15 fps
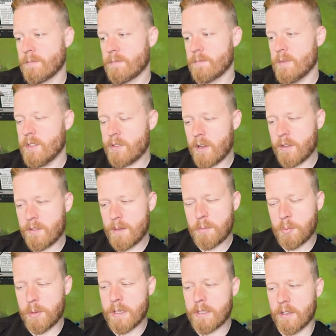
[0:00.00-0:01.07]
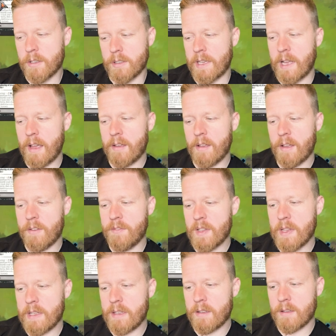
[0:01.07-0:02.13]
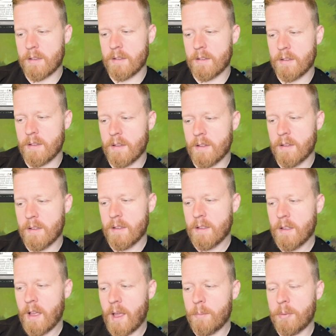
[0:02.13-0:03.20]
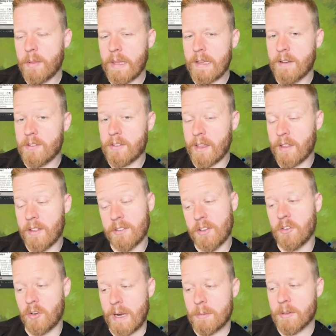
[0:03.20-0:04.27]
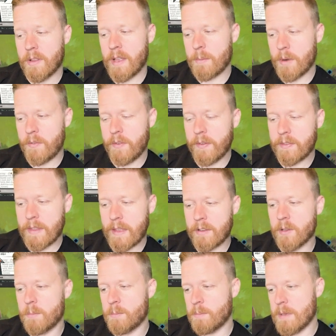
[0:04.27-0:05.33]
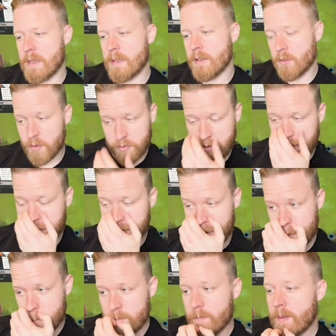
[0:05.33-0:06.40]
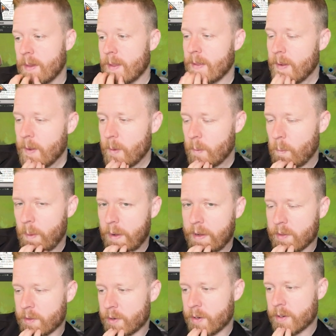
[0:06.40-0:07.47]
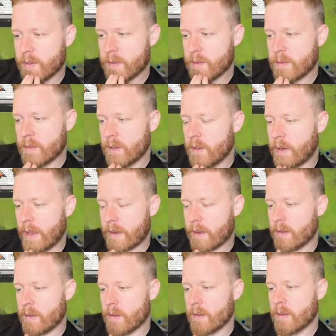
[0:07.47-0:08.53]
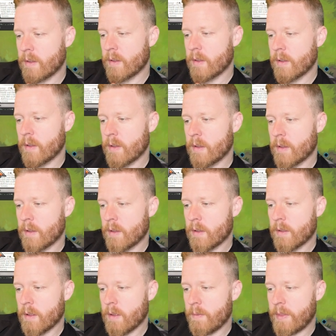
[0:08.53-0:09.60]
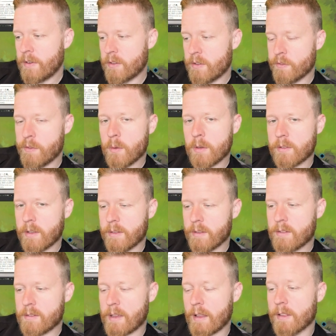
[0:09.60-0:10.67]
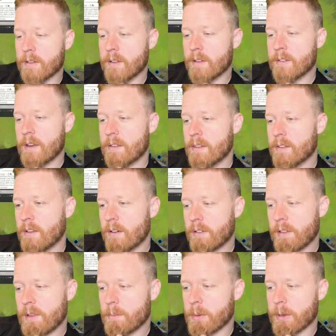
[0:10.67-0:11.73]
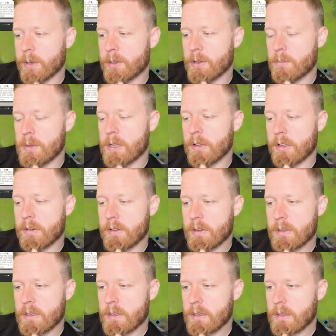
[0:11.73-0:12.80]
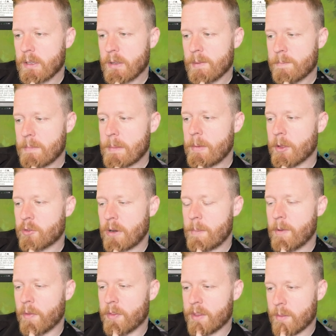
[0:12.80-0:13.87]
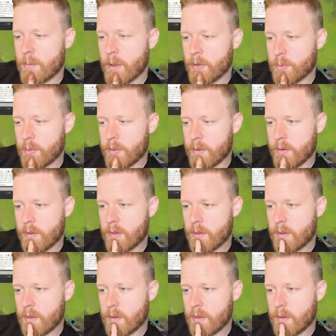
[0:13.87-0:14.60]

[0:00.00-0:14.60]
This card seems pretty good. Like I feel like I'm playing in a skeleton tribal deck, but I feel like that could be in just like a regular deck that doesn't focus on skeletons necessarily, but it could be good. Maybe I'll try building something else with it.